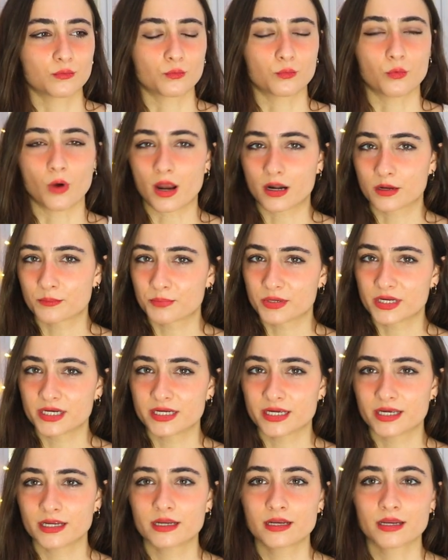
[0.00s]
one
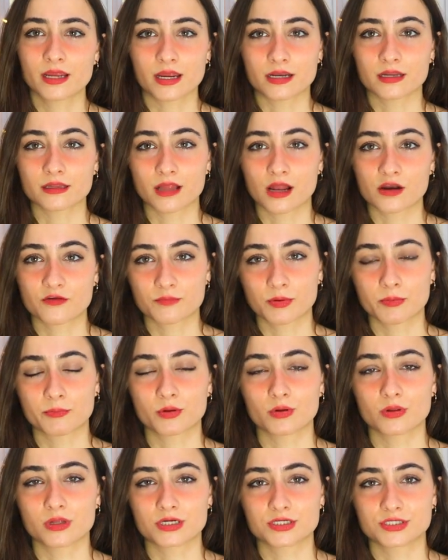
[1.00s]
opinion and a lot of
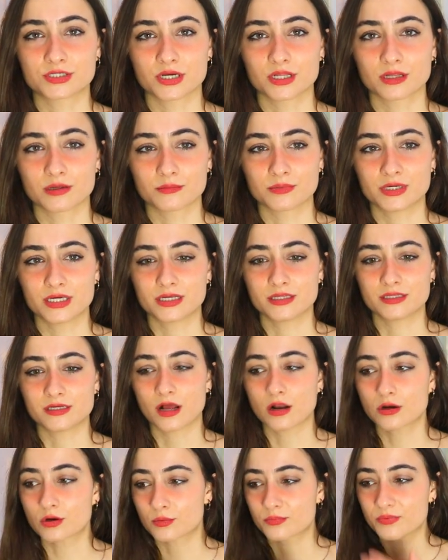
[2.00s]
people are telling me the
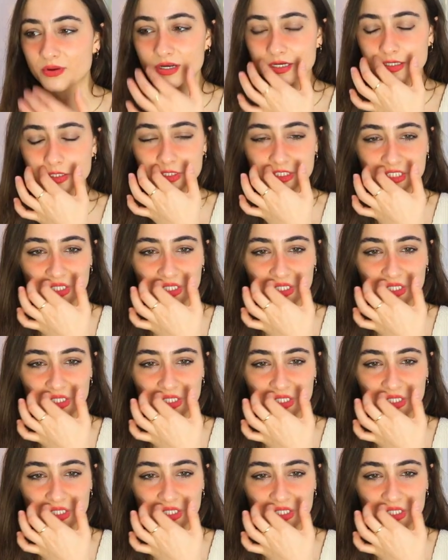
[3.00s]
other opinion,